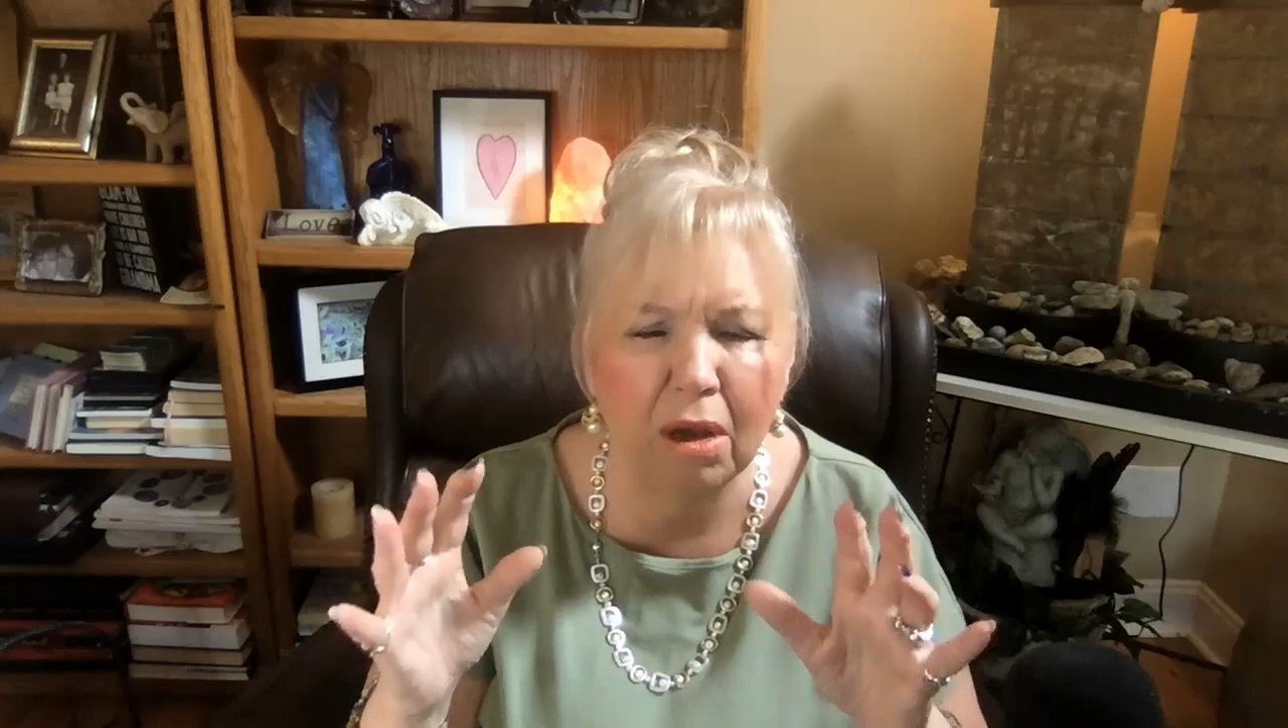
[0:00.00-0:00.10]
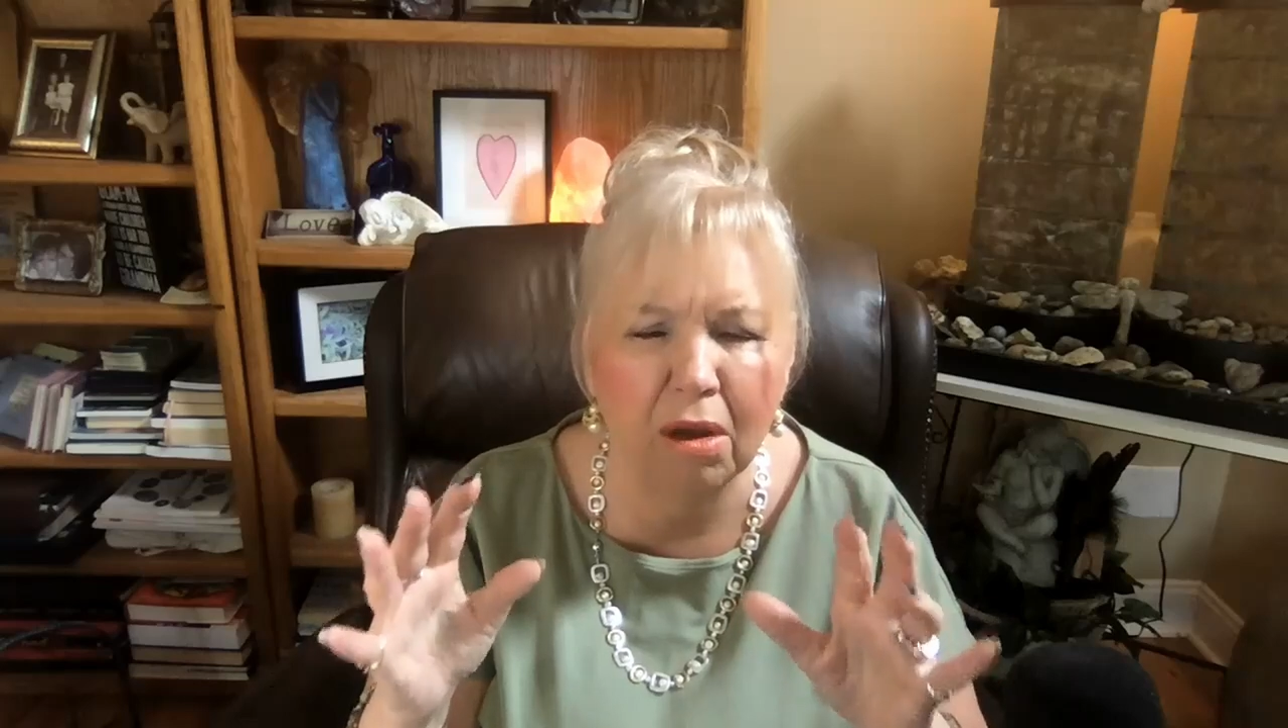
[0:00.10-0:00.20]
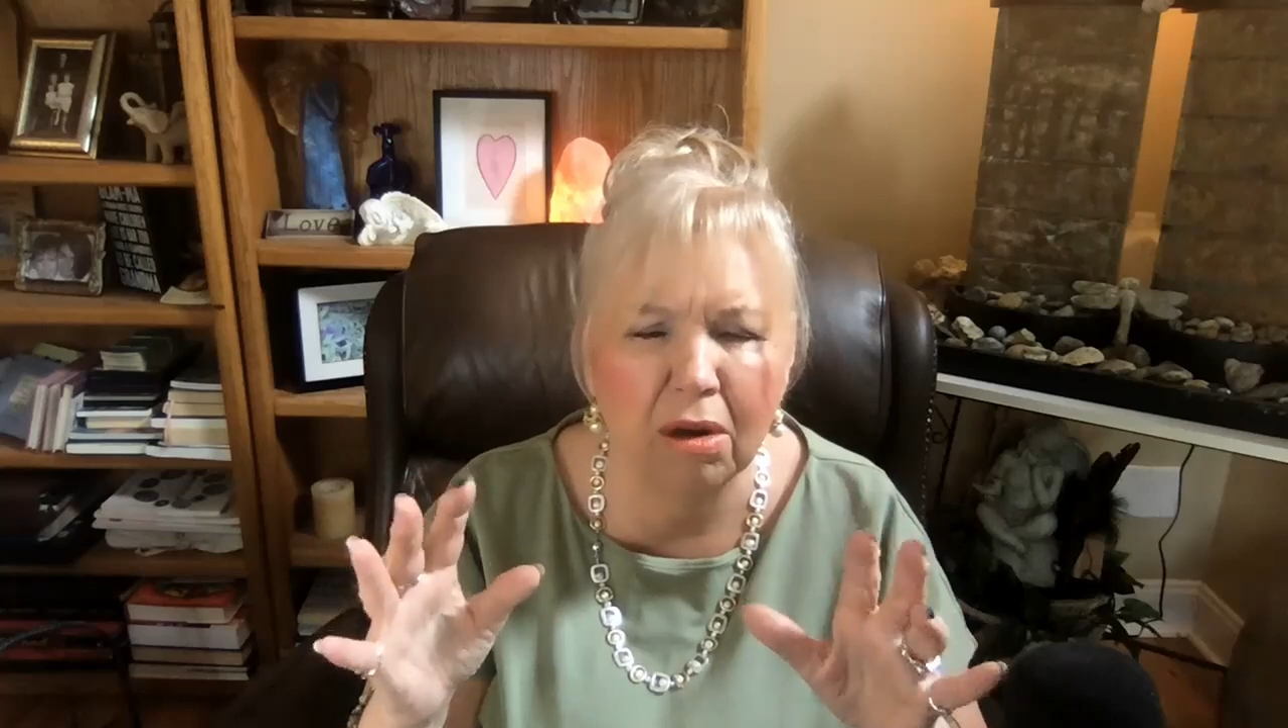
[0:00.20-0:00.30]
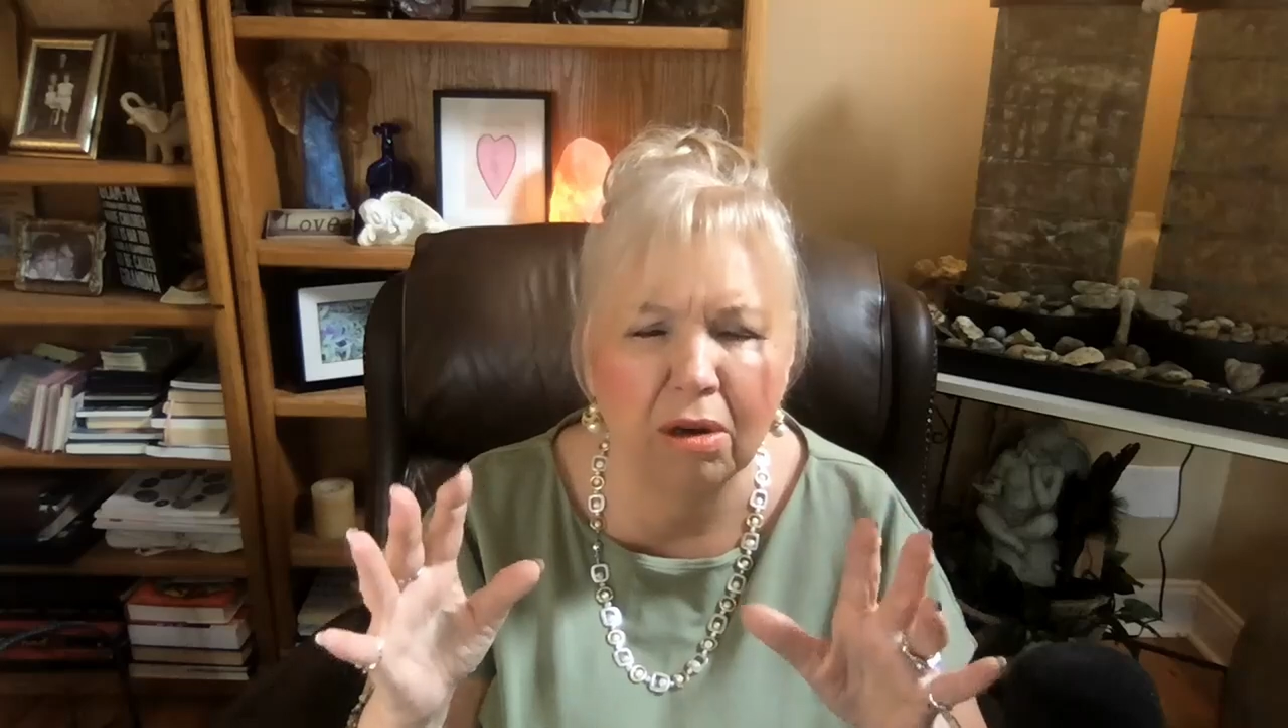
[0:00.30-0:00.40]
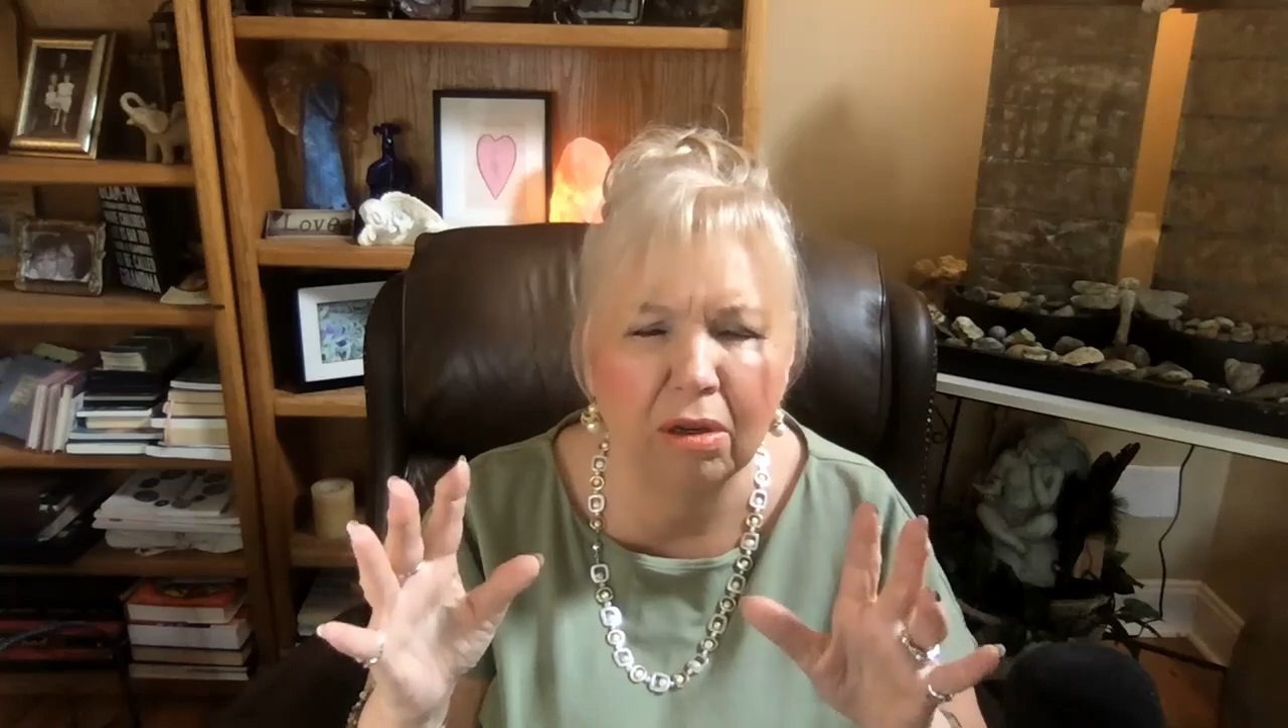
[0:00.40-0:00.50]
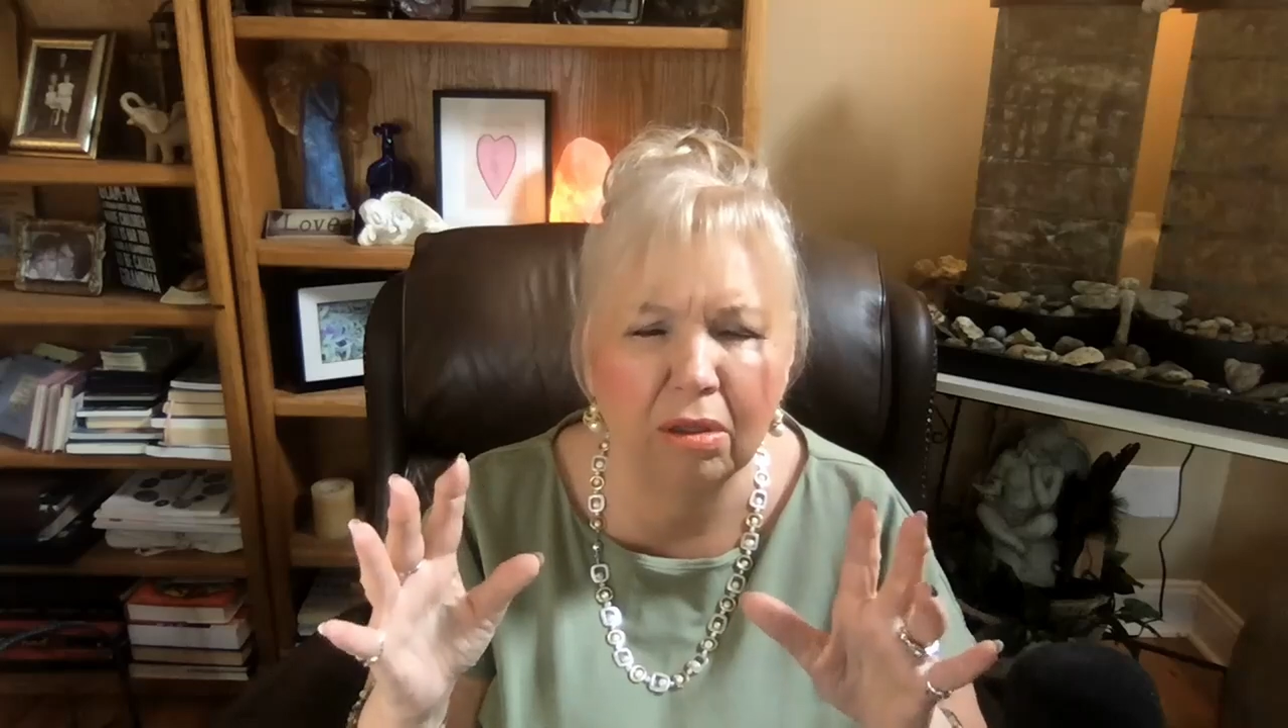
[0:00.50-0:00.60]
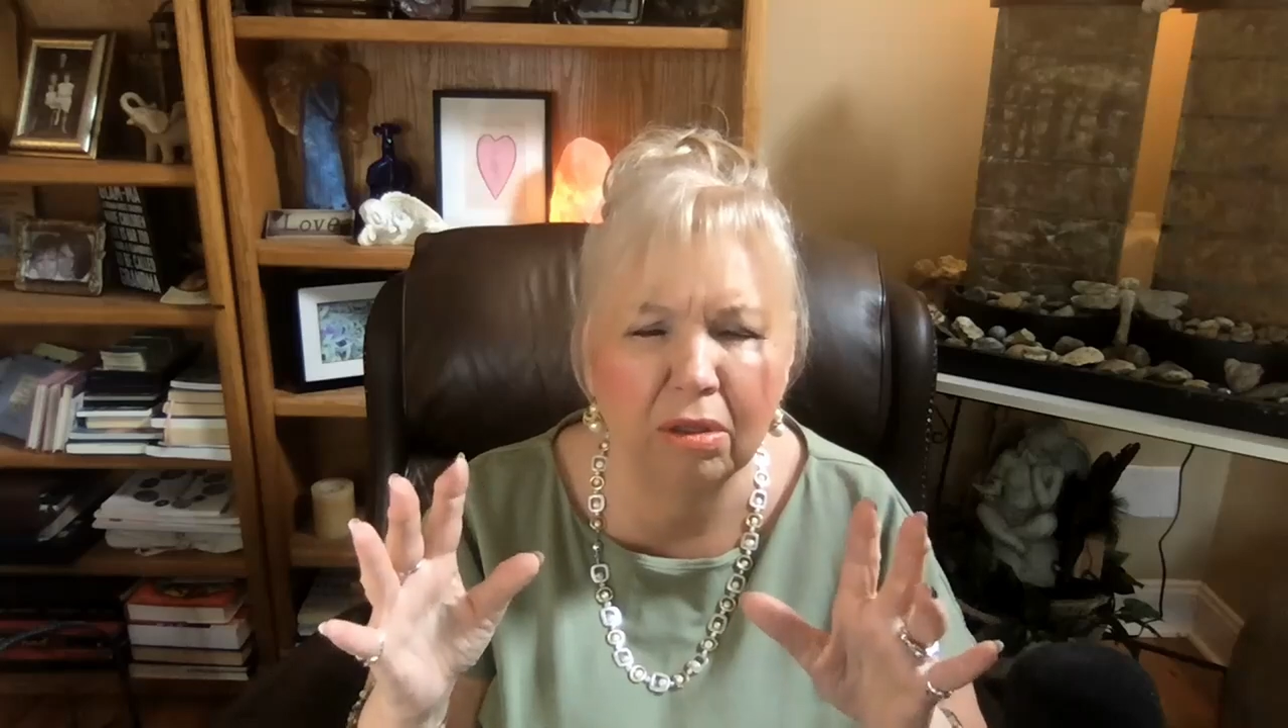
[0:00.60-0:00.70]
heart.